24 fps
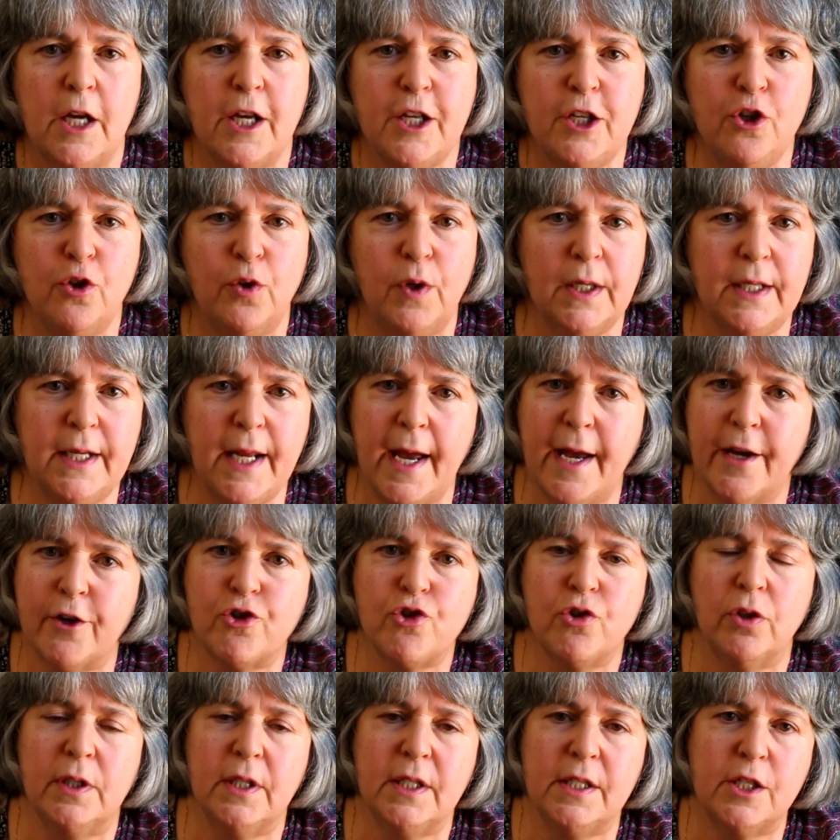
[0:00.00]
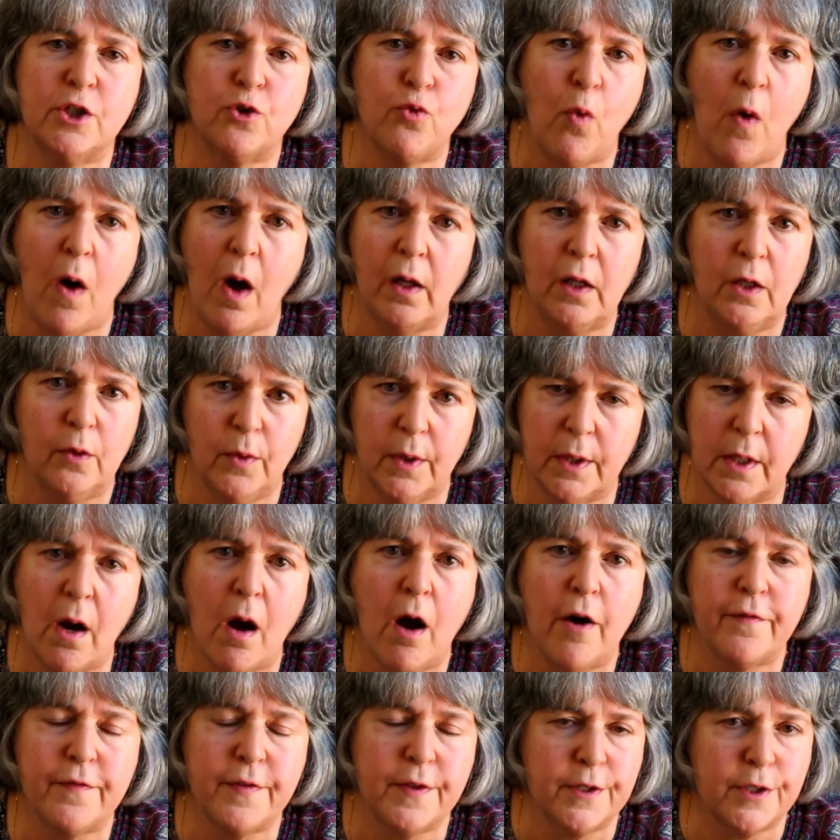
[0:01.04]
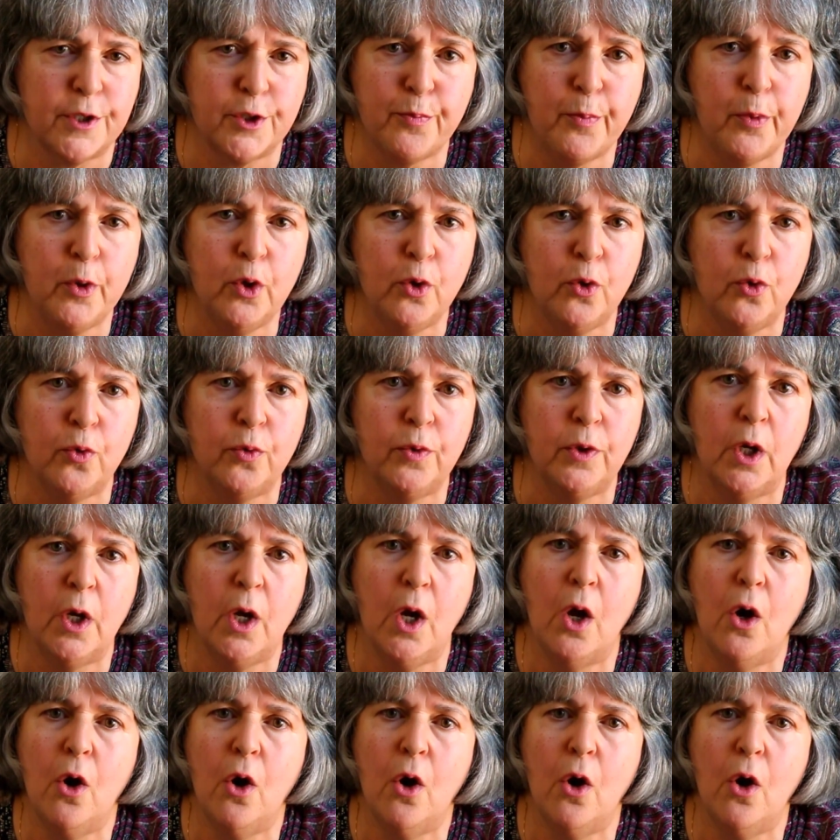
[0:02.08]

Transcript: You can actually swallow it off the spoon